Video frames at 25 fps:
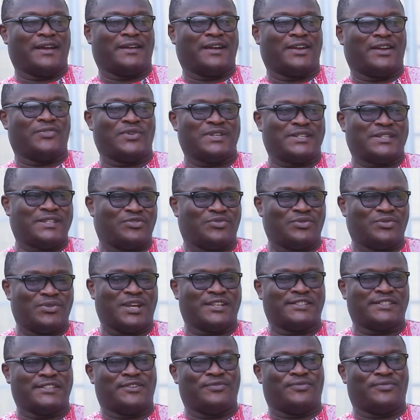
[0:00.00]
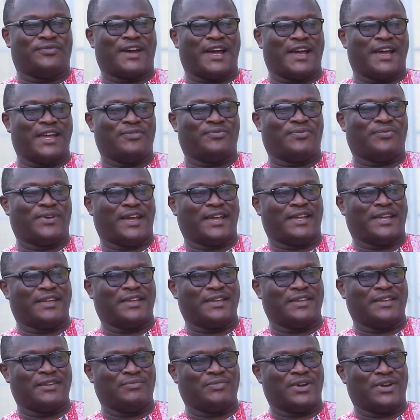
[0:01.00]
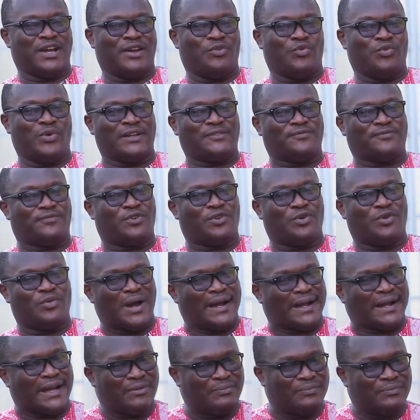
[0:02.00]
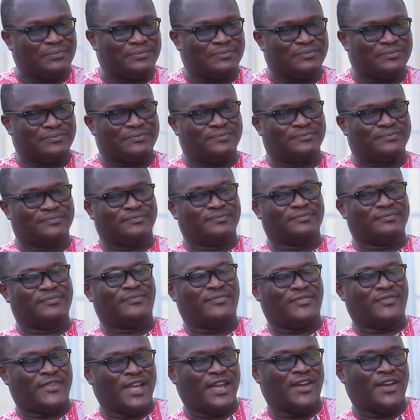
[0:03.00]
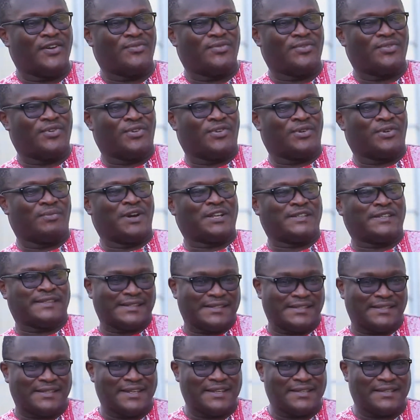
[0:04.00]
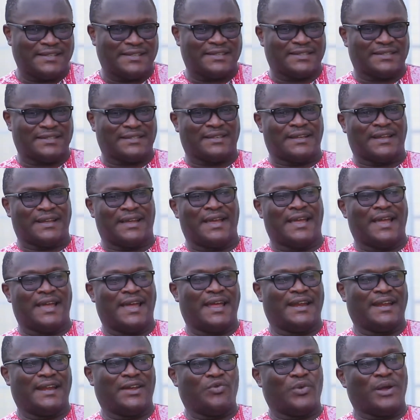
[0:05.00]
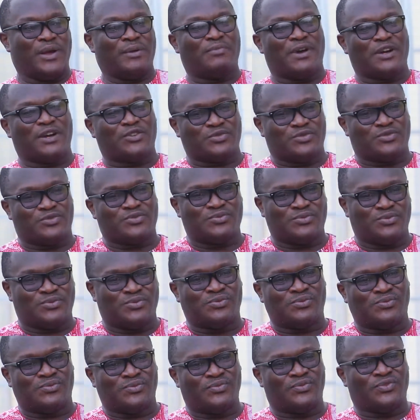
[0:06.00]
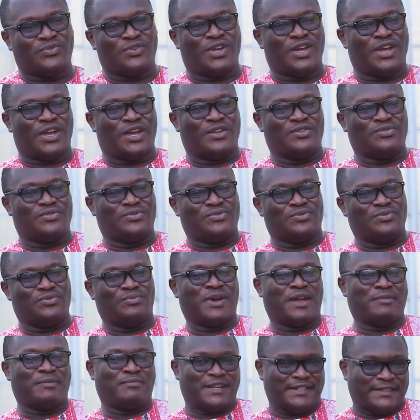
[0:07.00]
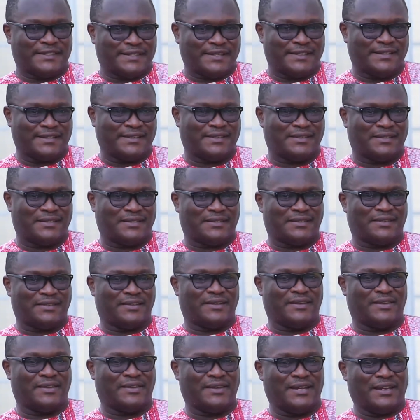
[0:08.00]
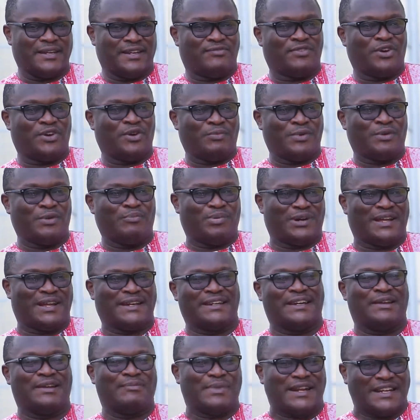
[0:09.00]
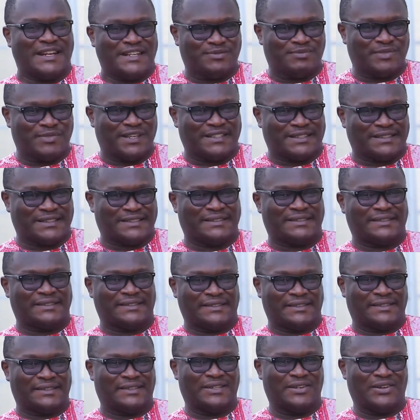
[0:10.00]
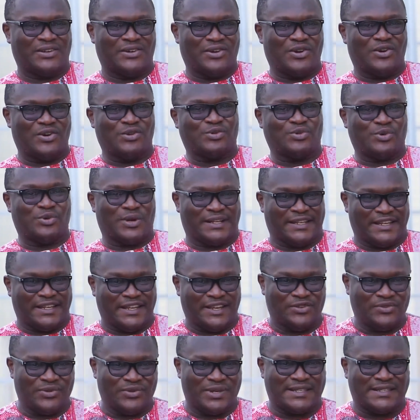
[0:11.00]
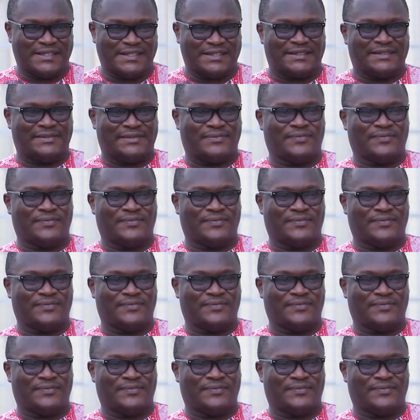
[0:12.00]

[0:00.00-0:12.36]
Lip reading: graduation in 2005, I worked for Wakam for about 6 years. And then went back to school to do my master's in development planning and management, also at KNUST.